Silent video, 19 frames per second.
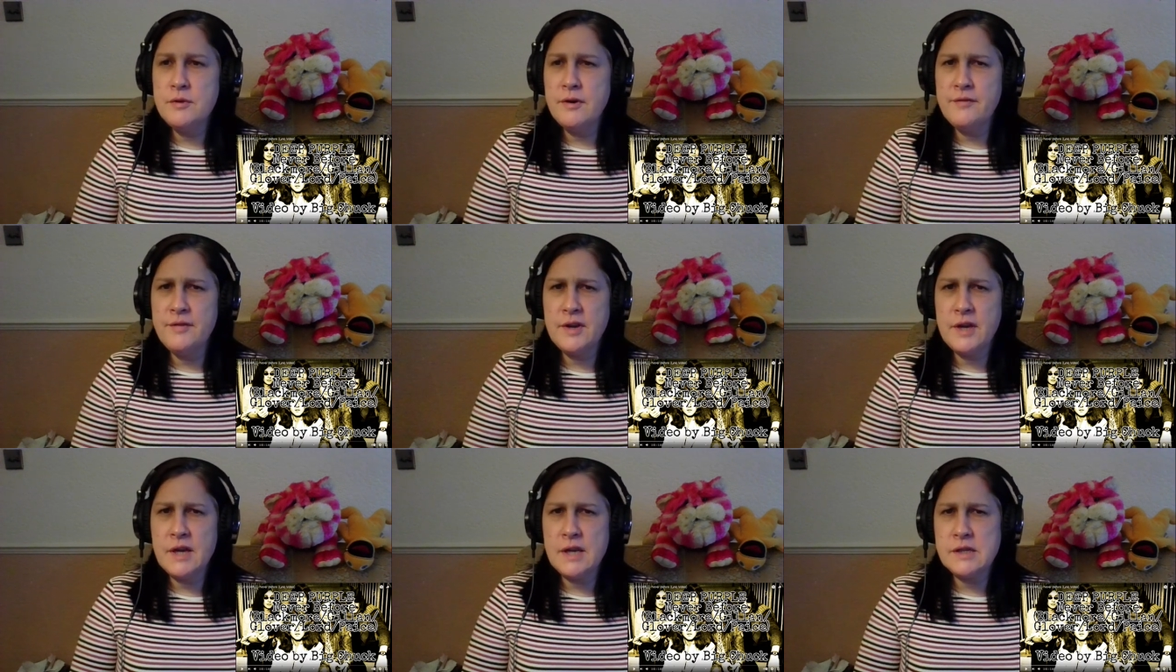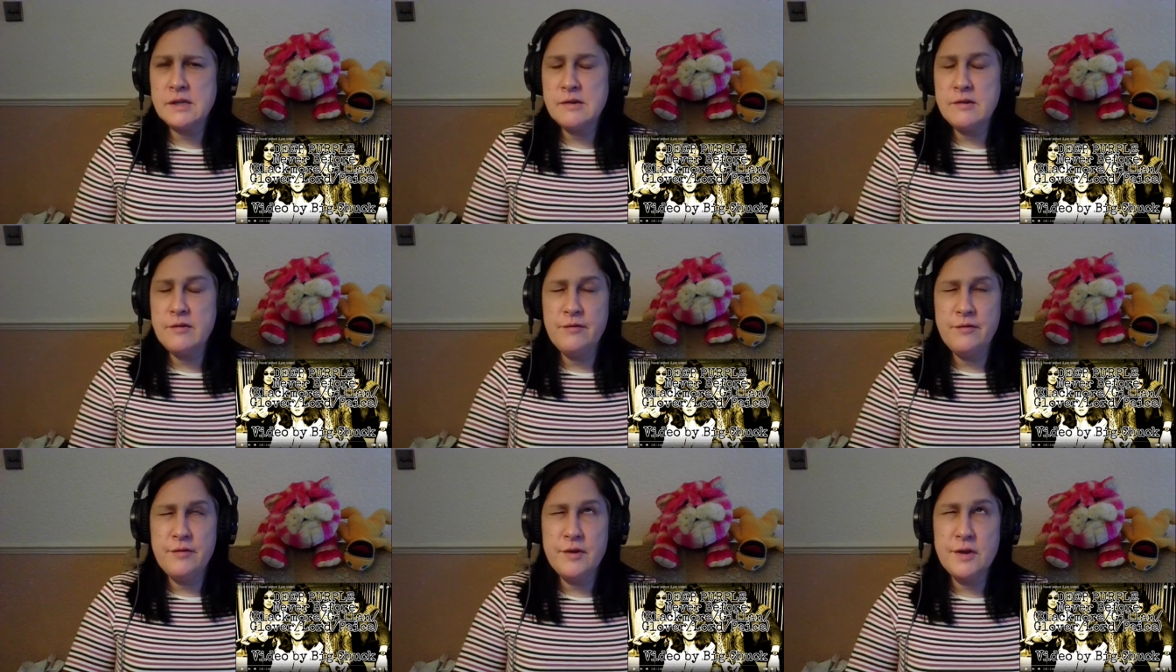I think it's the
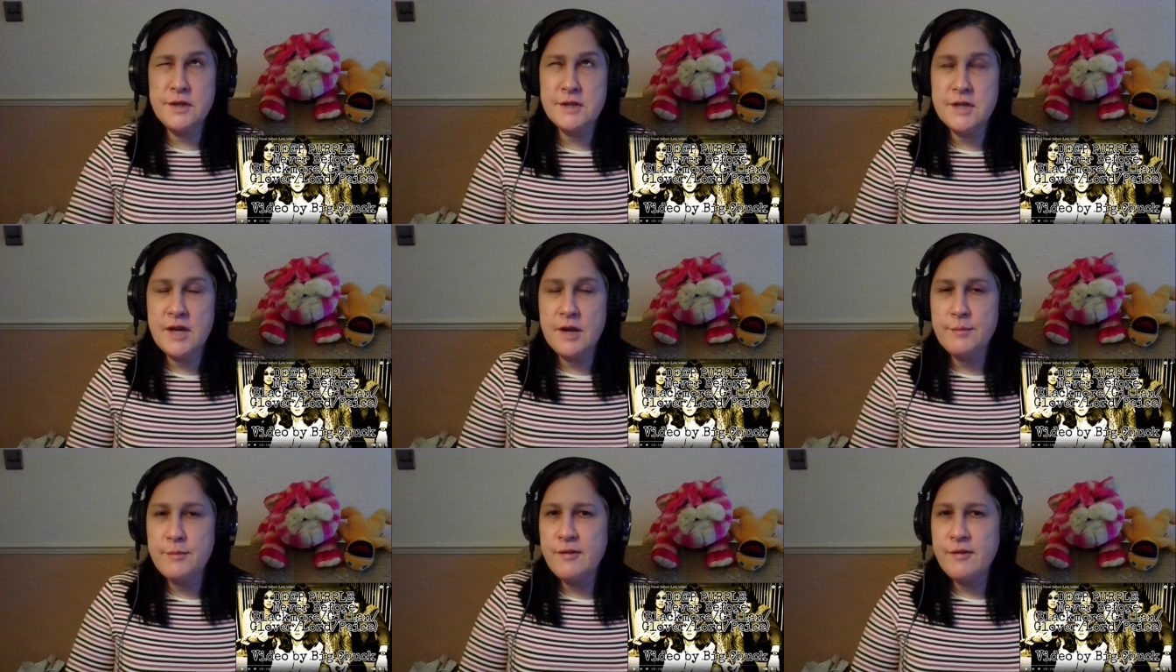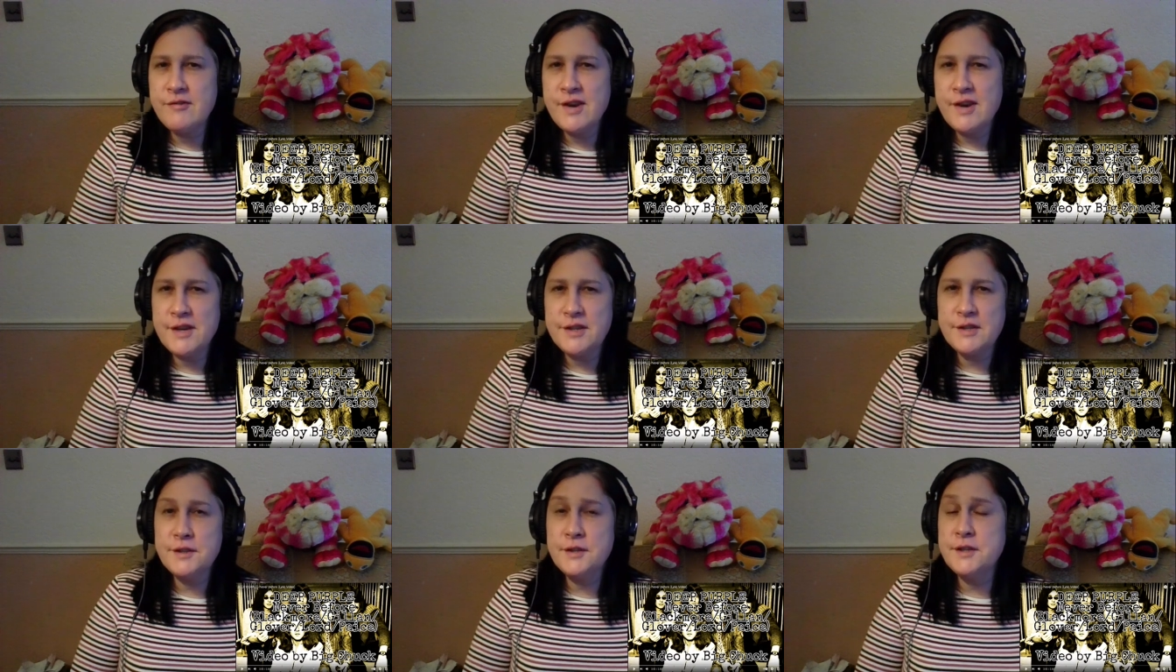first time I've
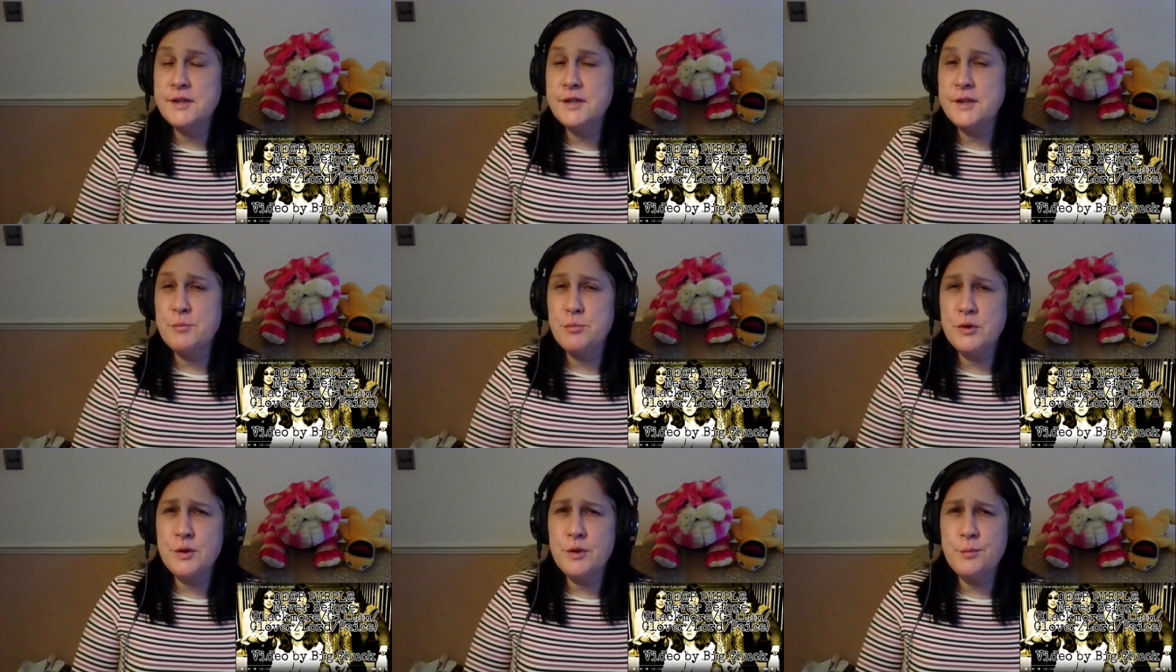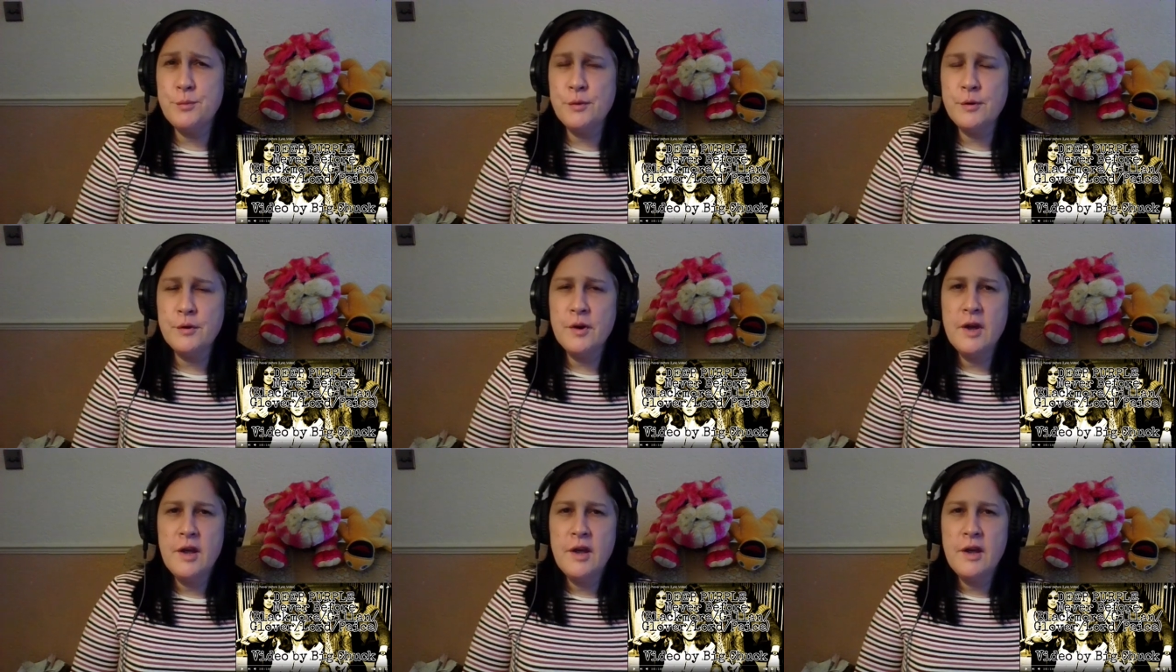reacted to Deep
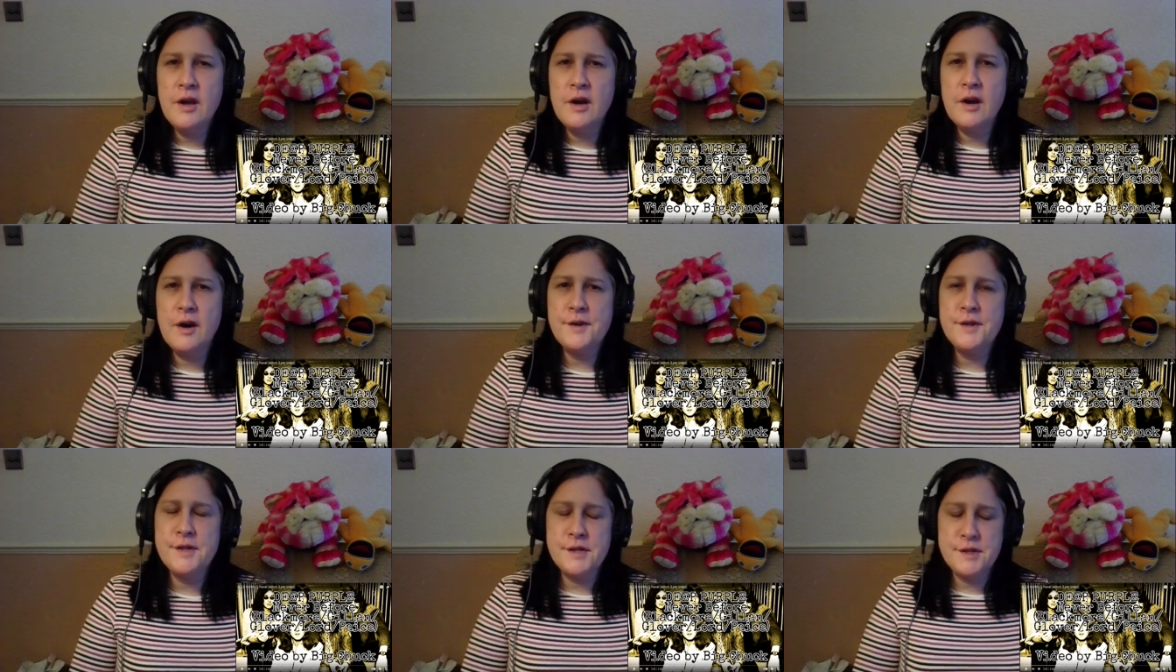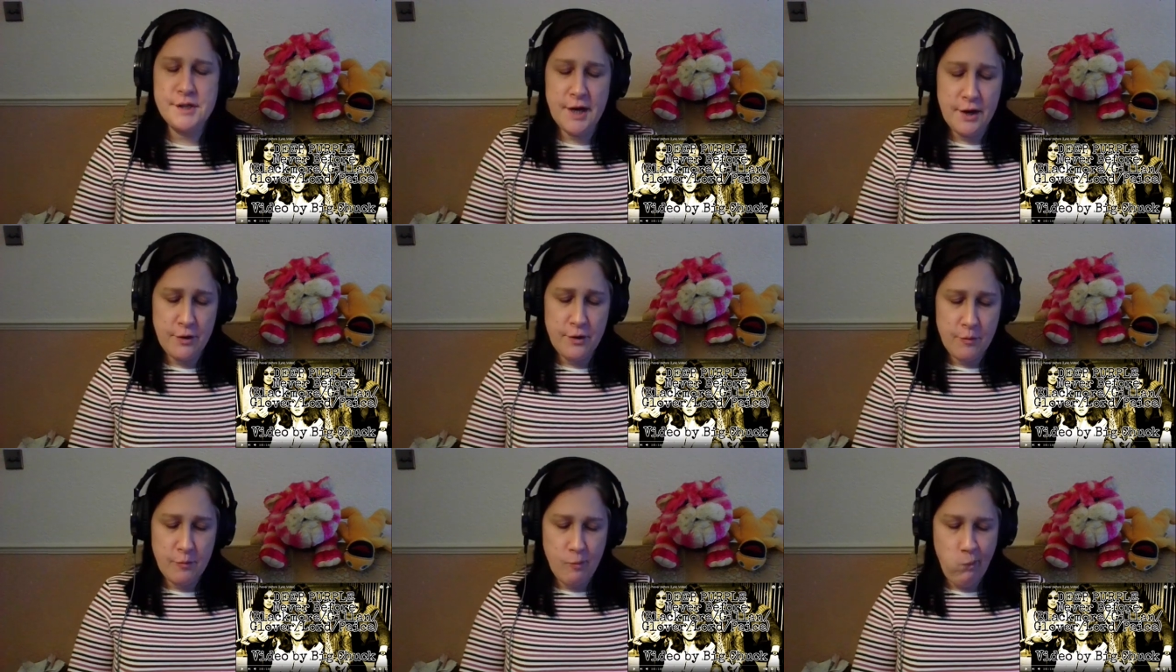Purple on this
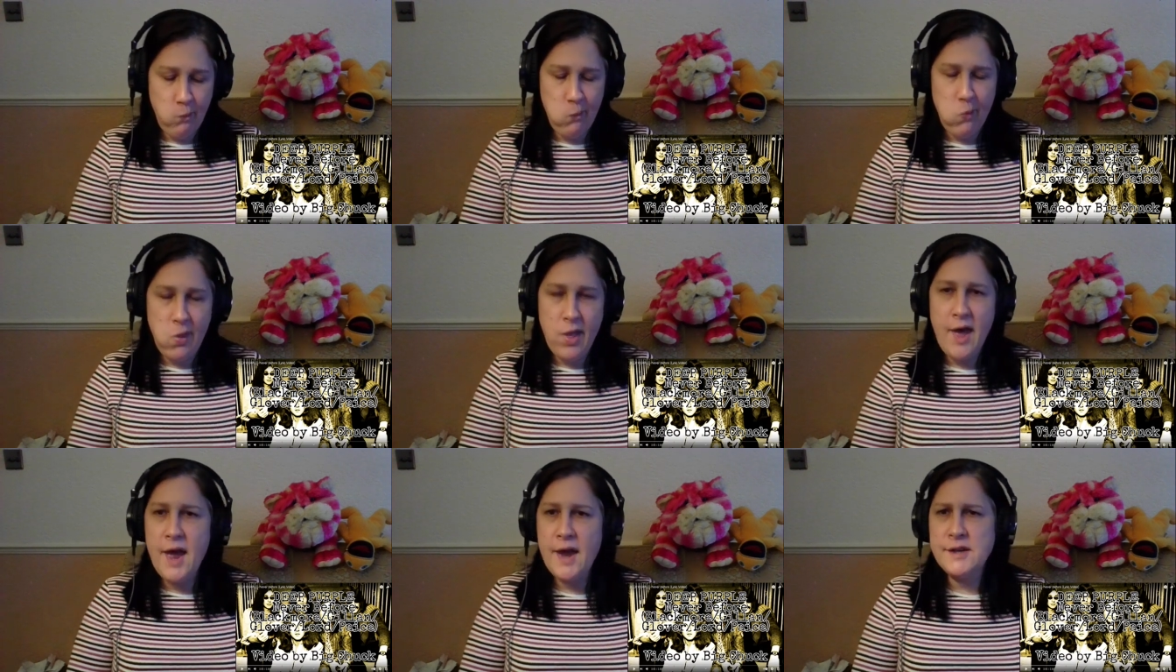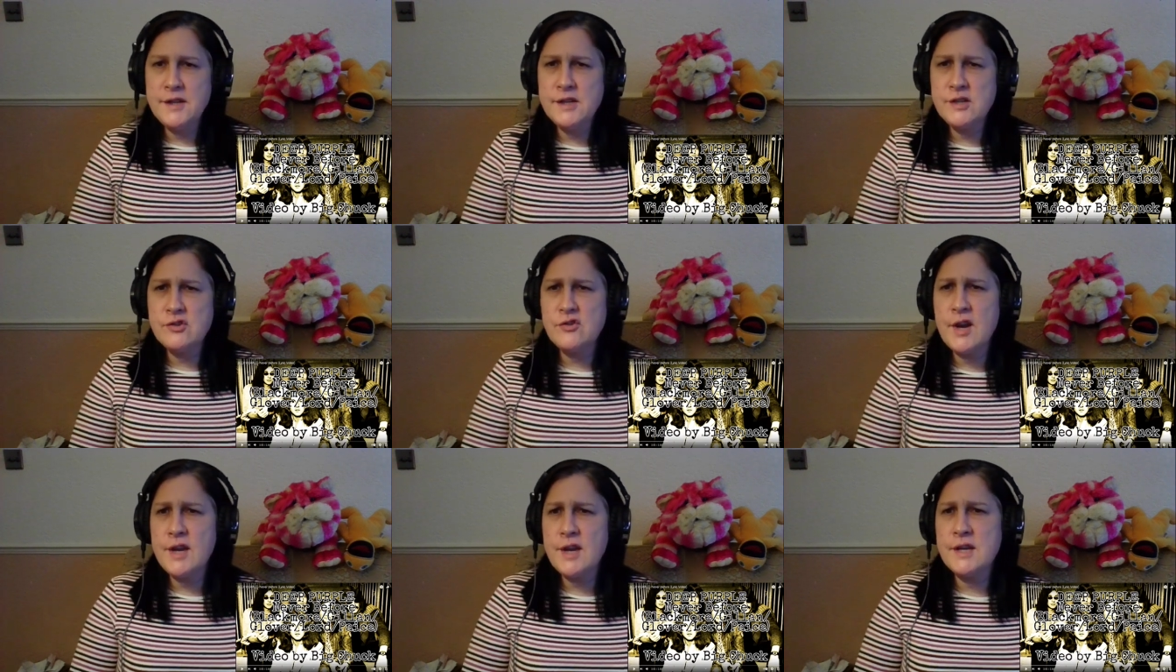channel, and this
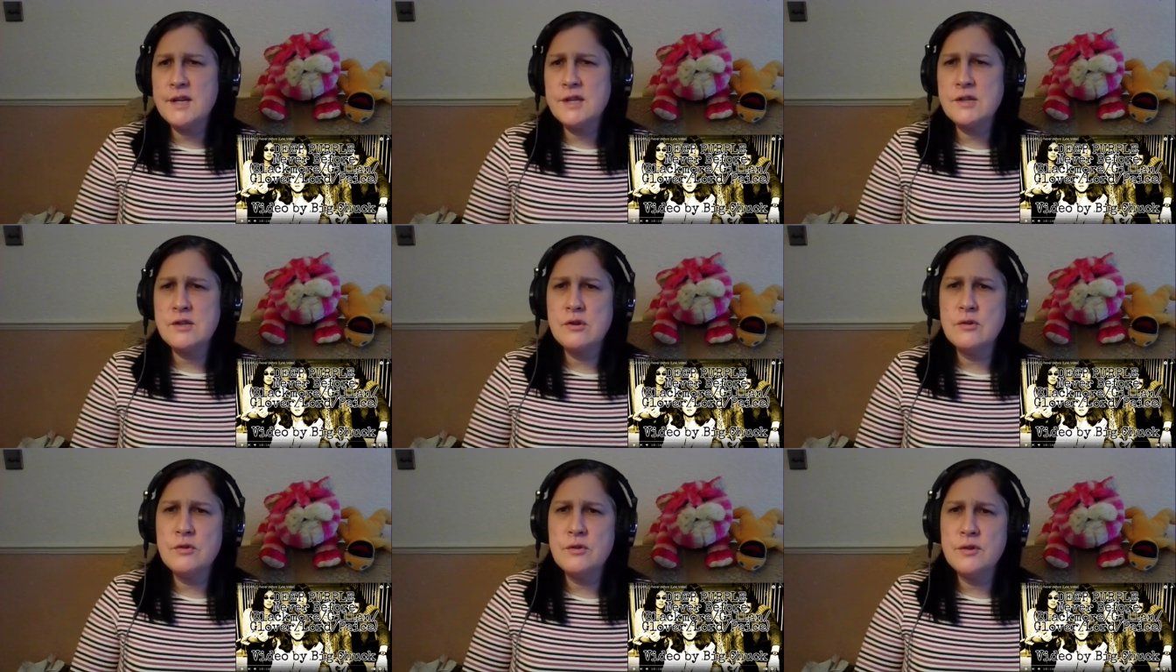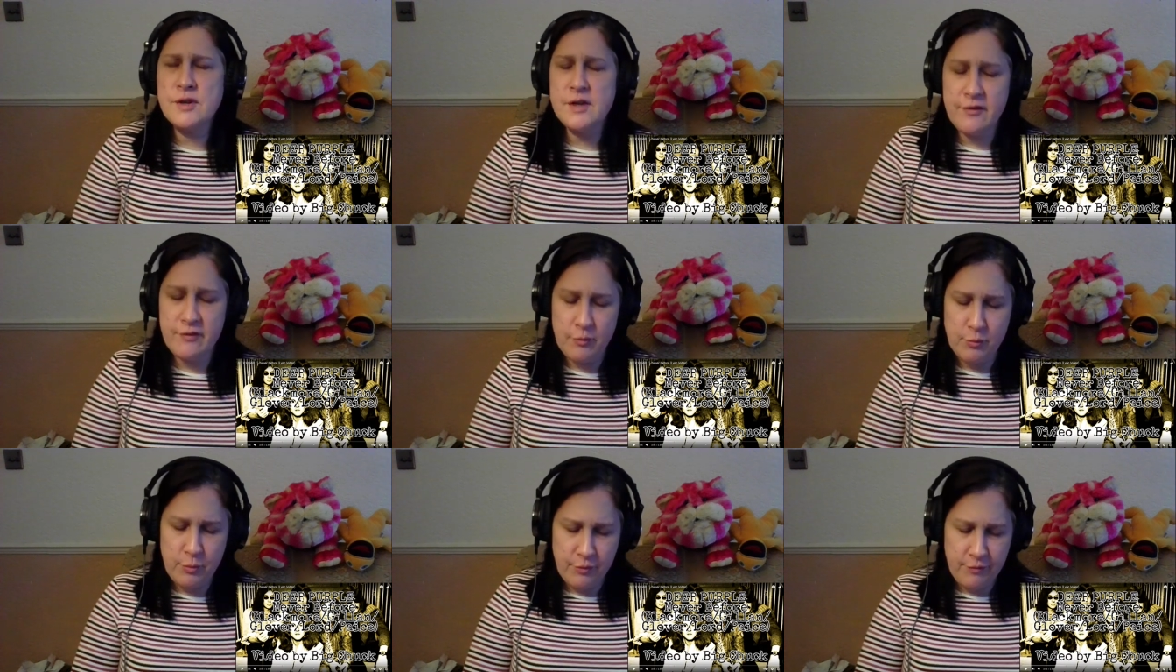track is called
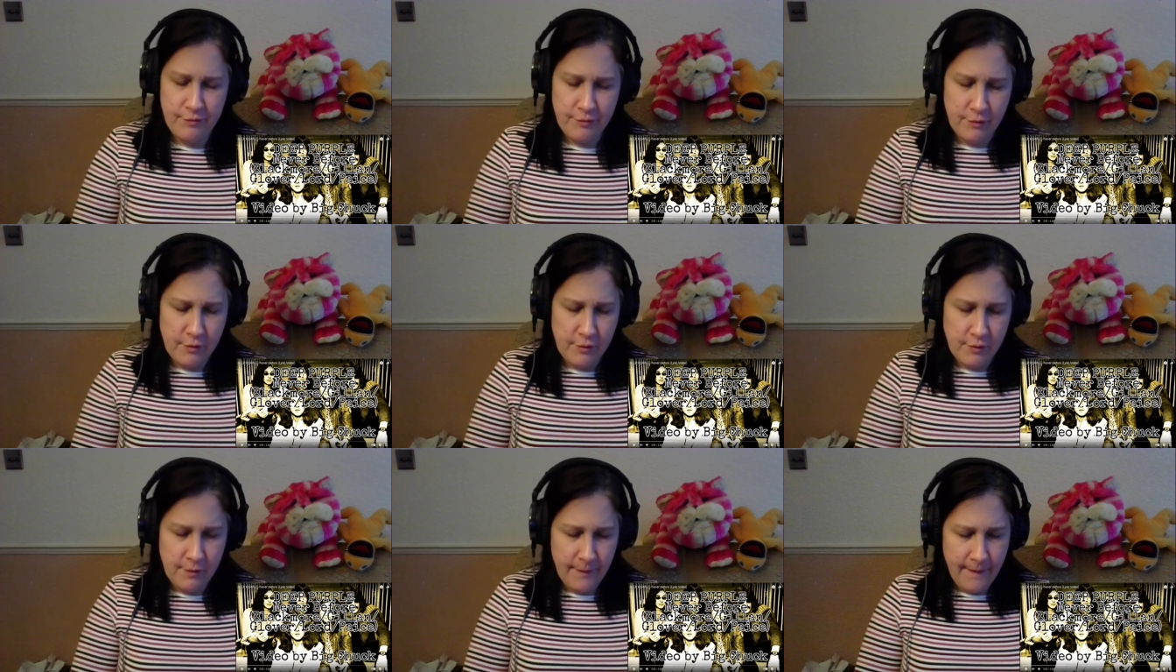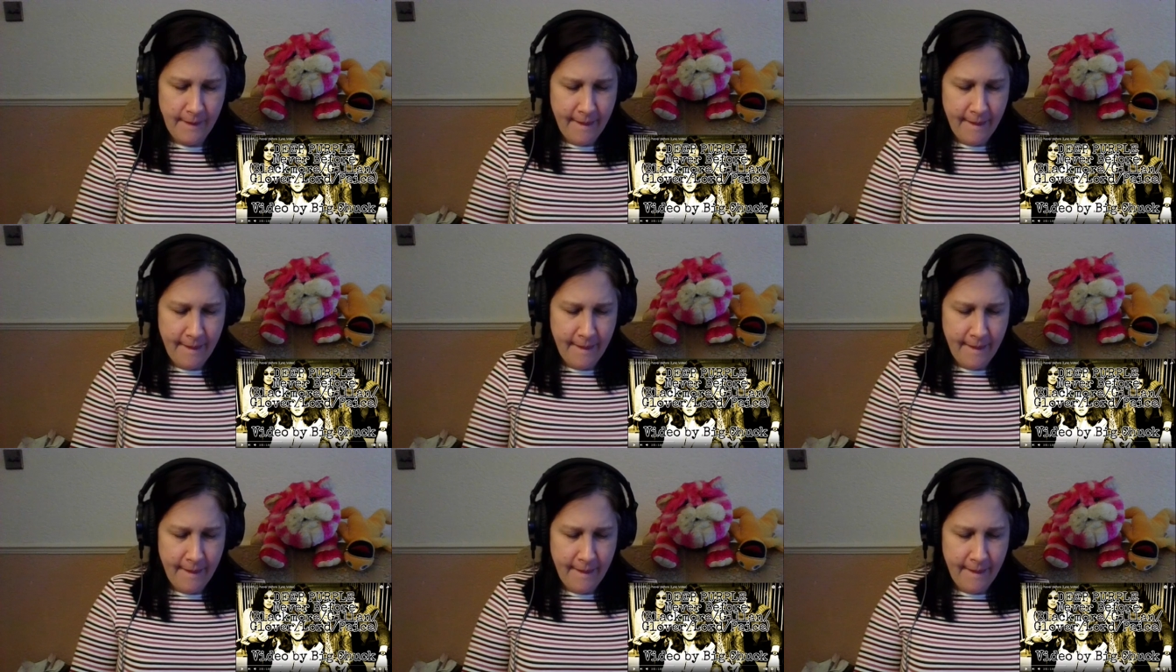Never Before.